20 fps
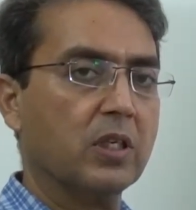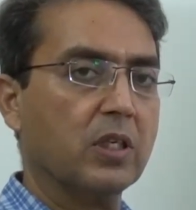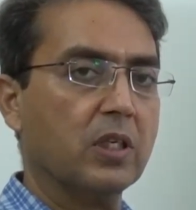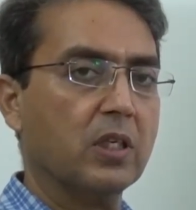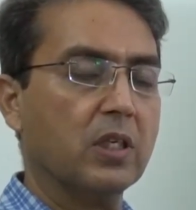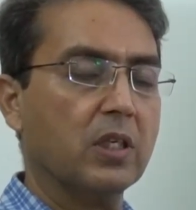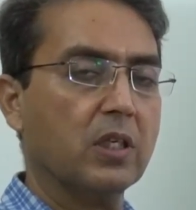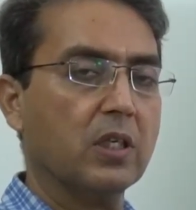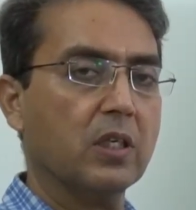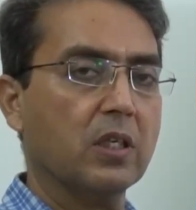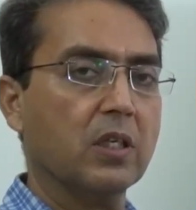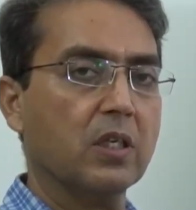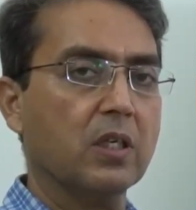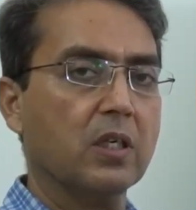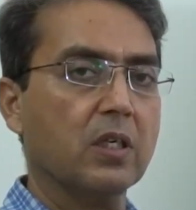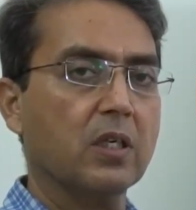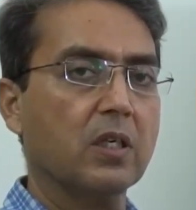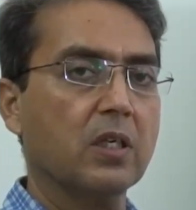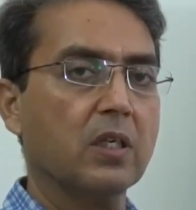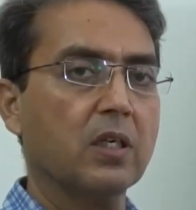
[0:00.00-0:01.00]
the
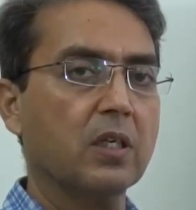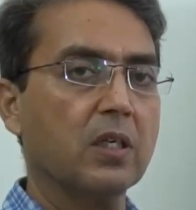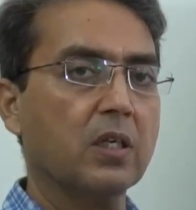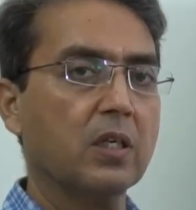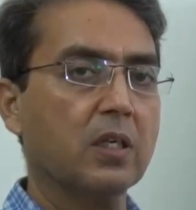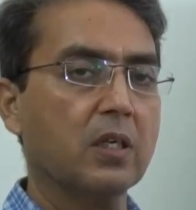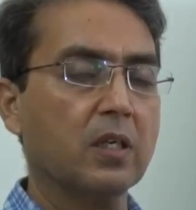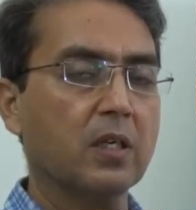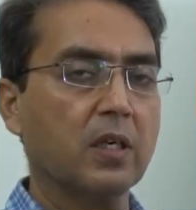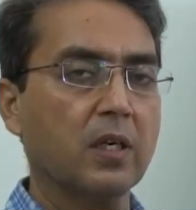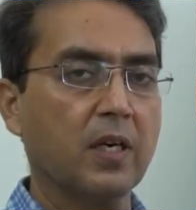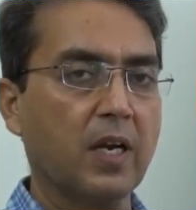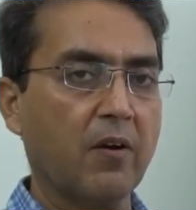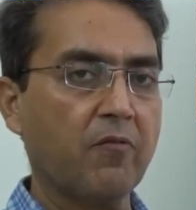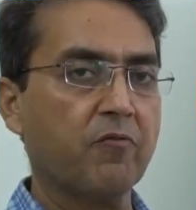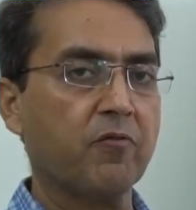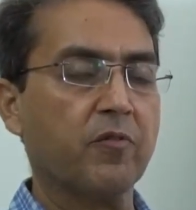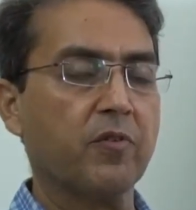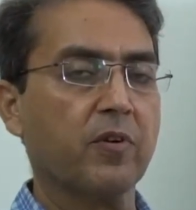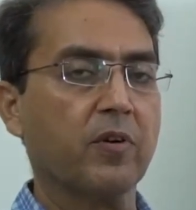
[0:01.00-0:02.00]

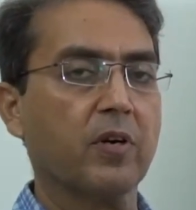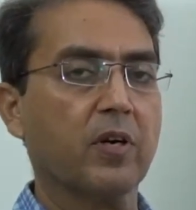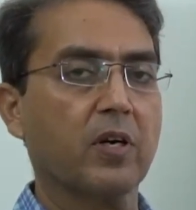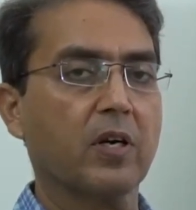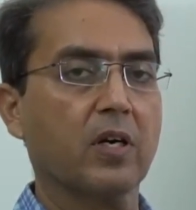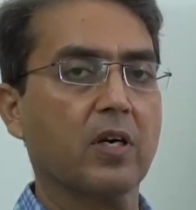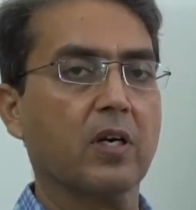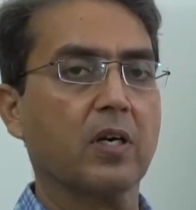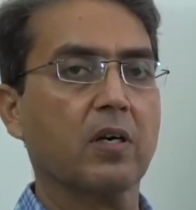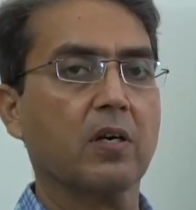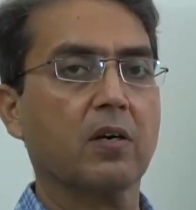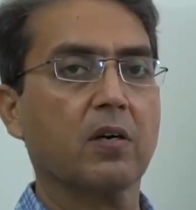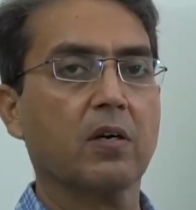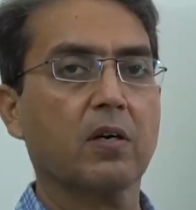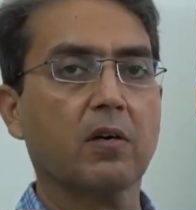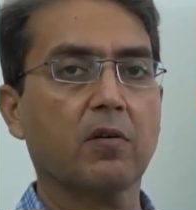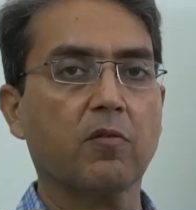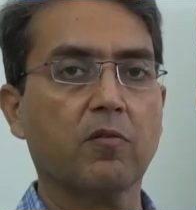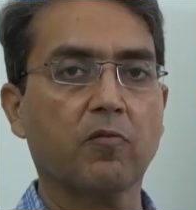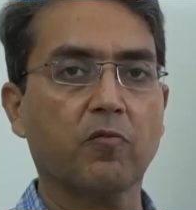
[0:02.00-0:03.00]
left
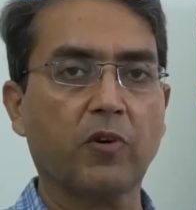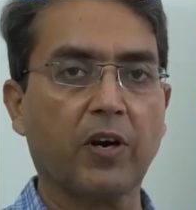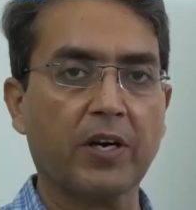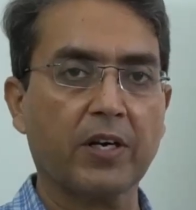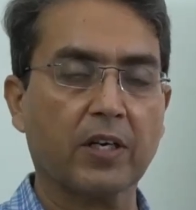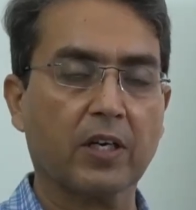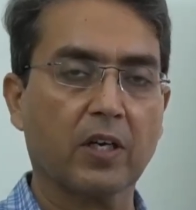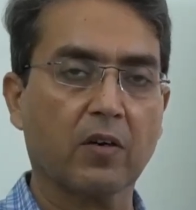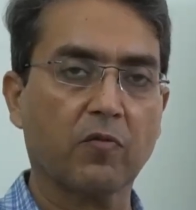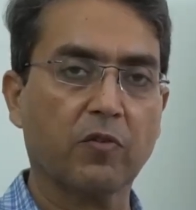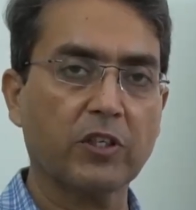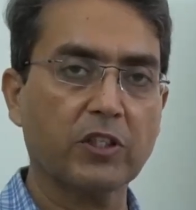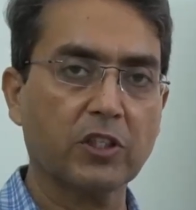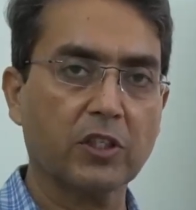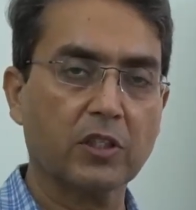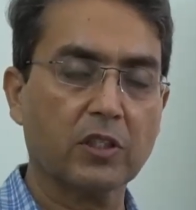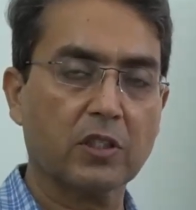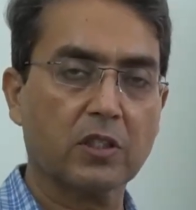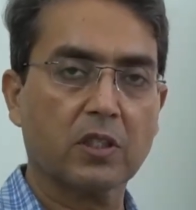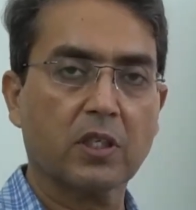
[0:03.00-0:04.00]
ventricle, which
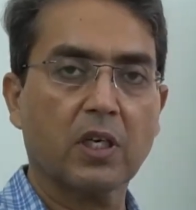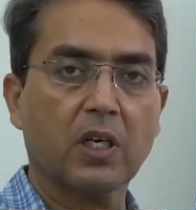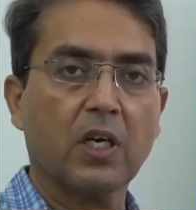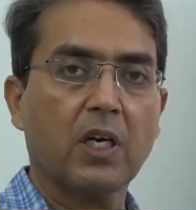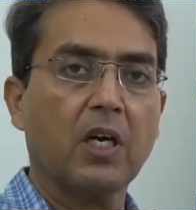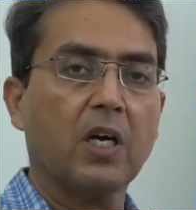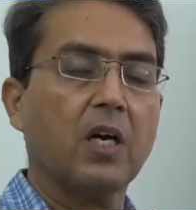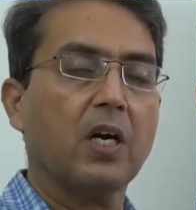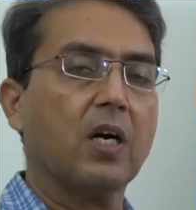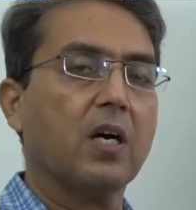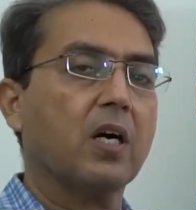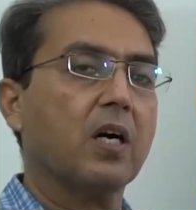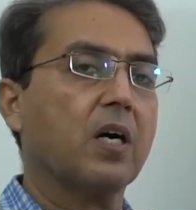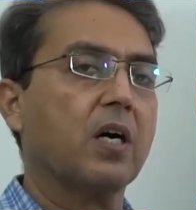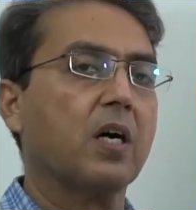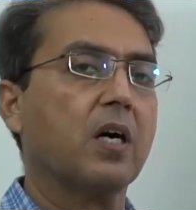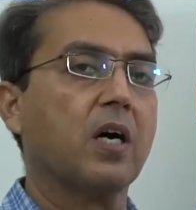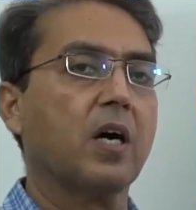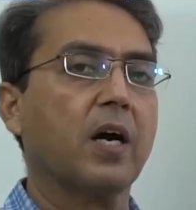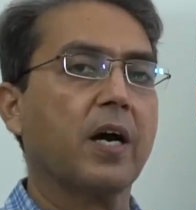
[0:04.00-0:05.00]
is
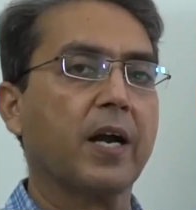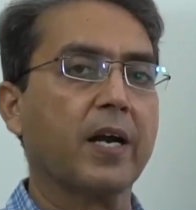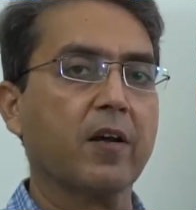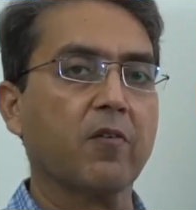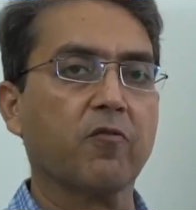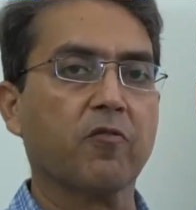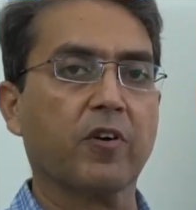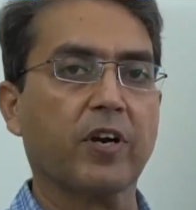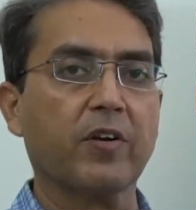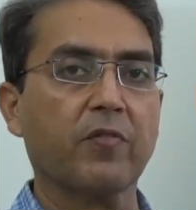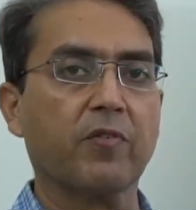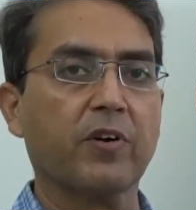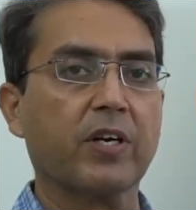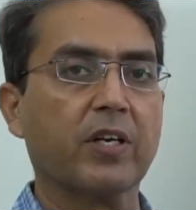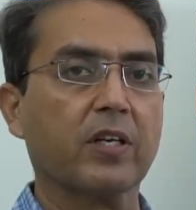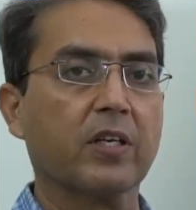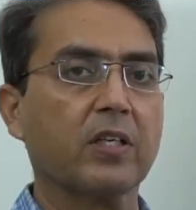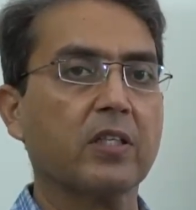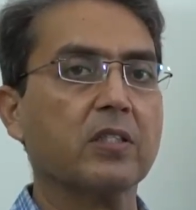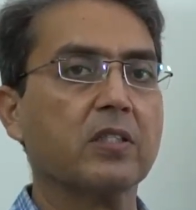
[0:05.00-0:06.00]
ahead of right
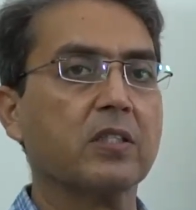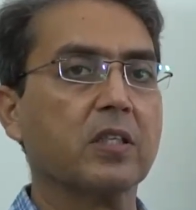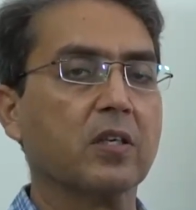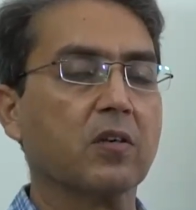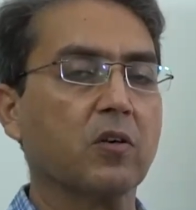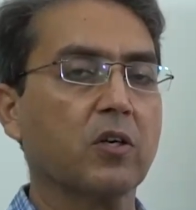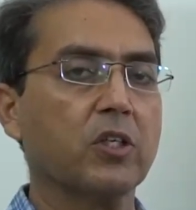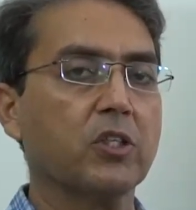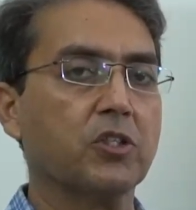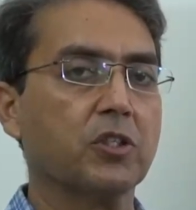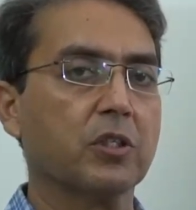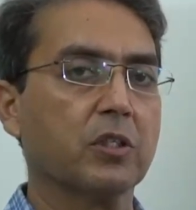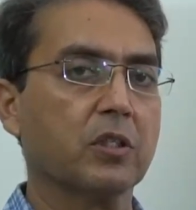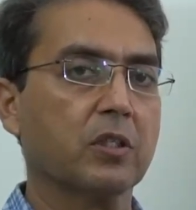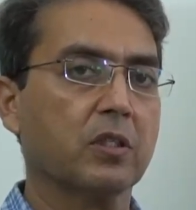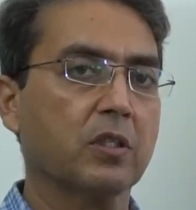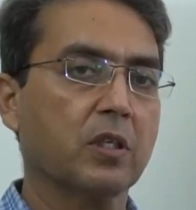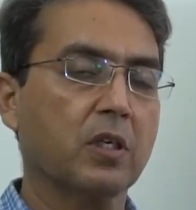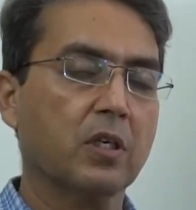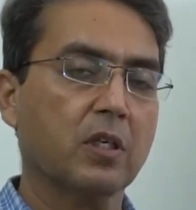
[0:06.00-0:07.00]
ventricle in
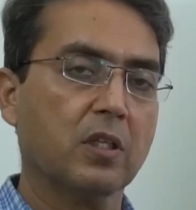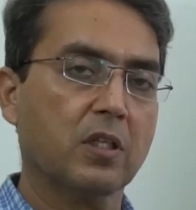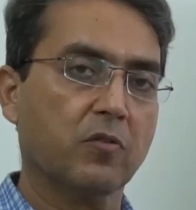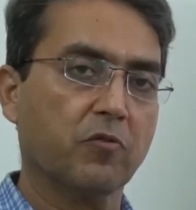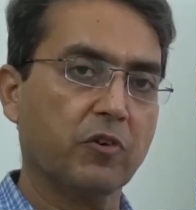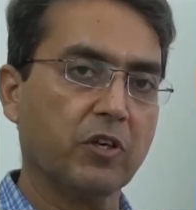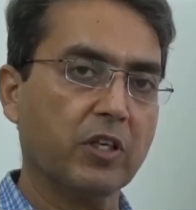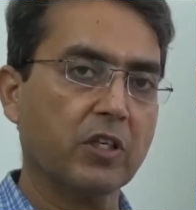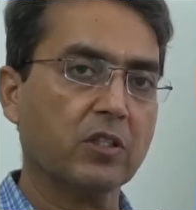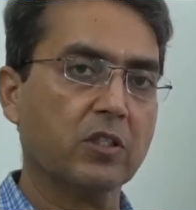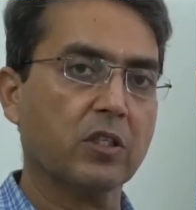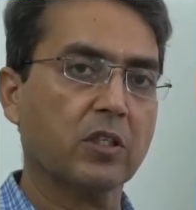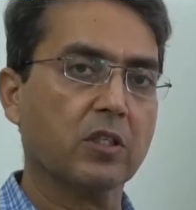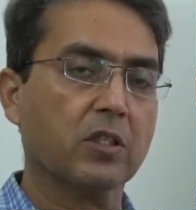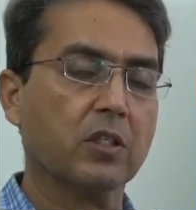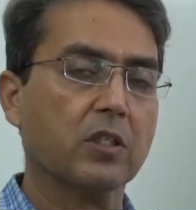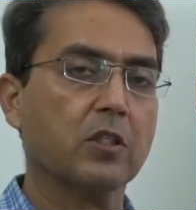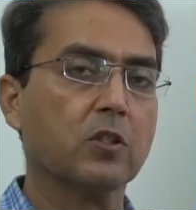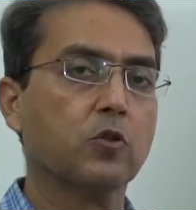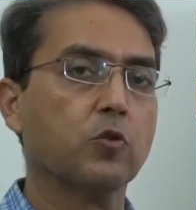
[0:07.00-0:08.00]
circulation, the venous
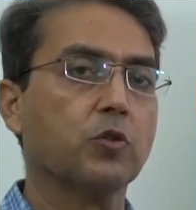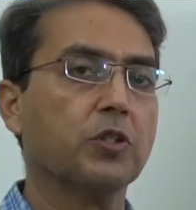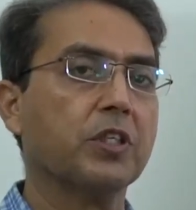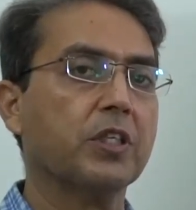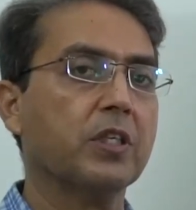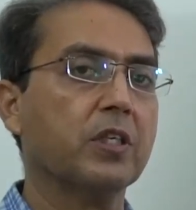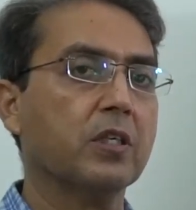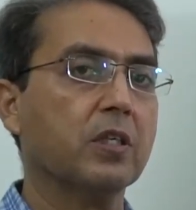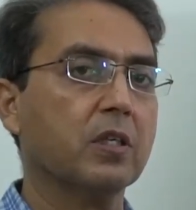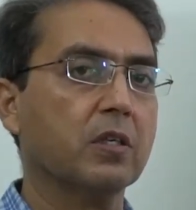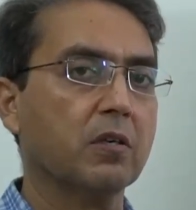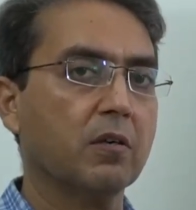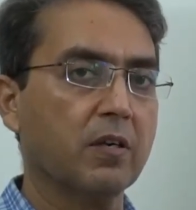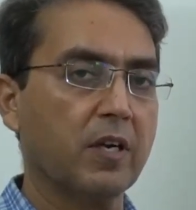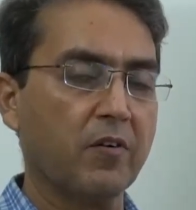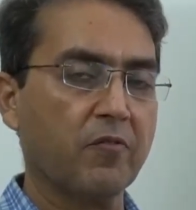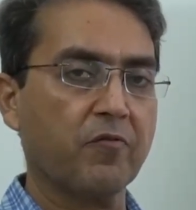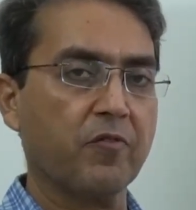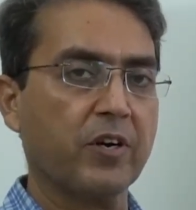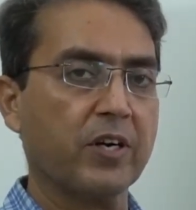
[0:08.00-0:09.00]
return to the
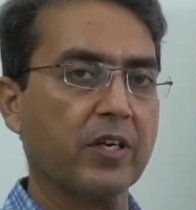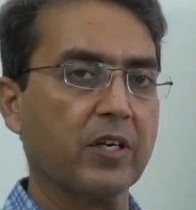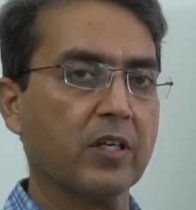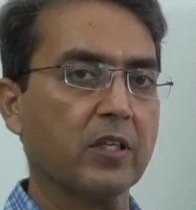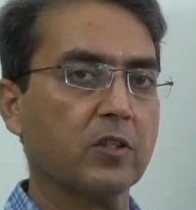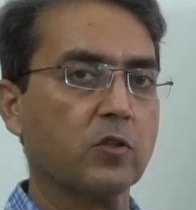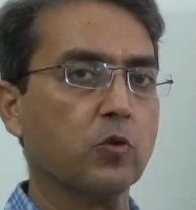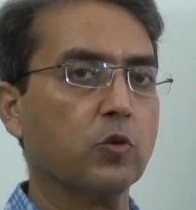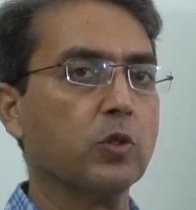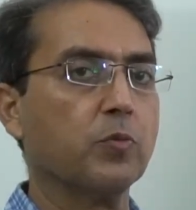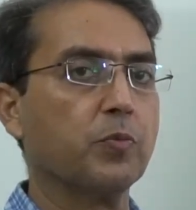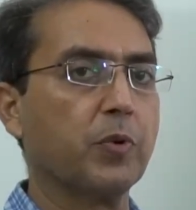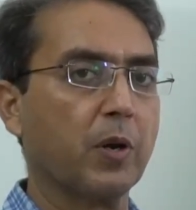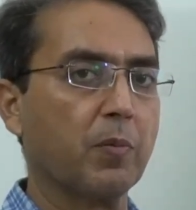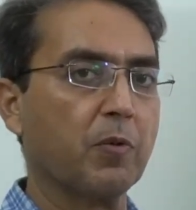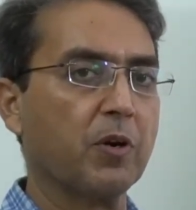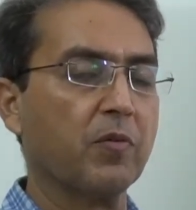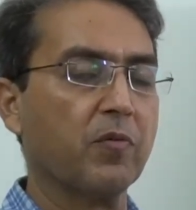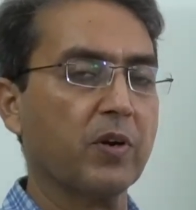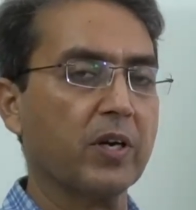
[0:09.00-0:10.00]
left ventricle through the
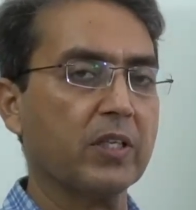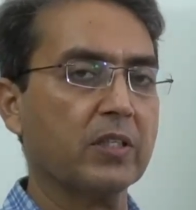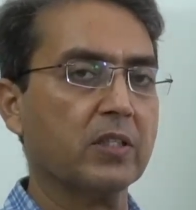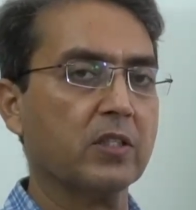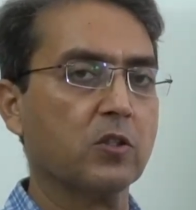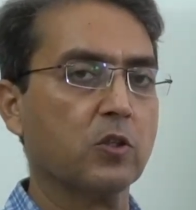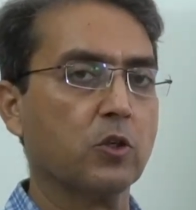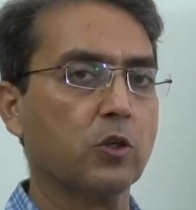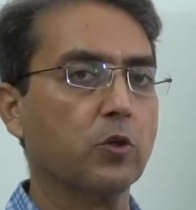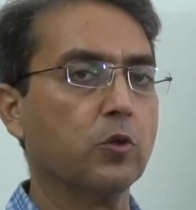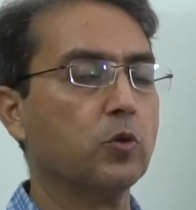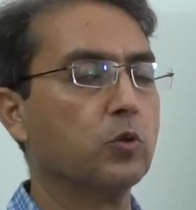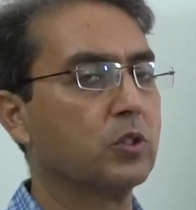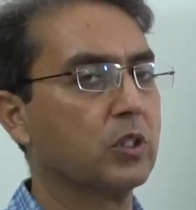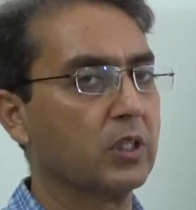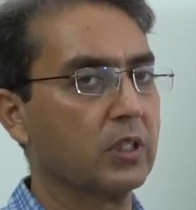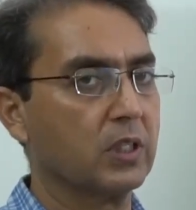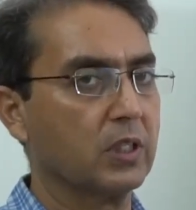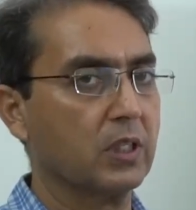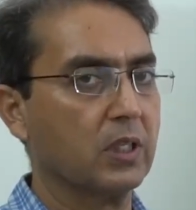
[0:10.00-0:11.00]
pulmonary veins is reduced,
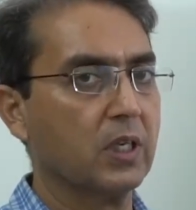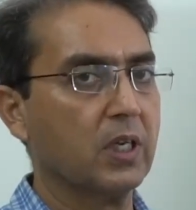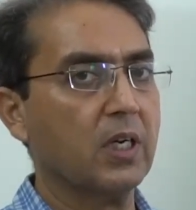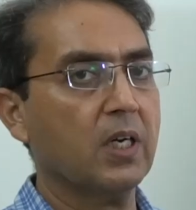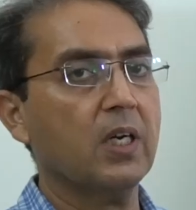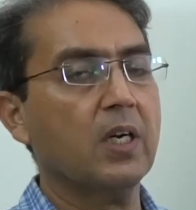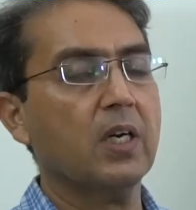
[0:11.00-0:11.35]
and the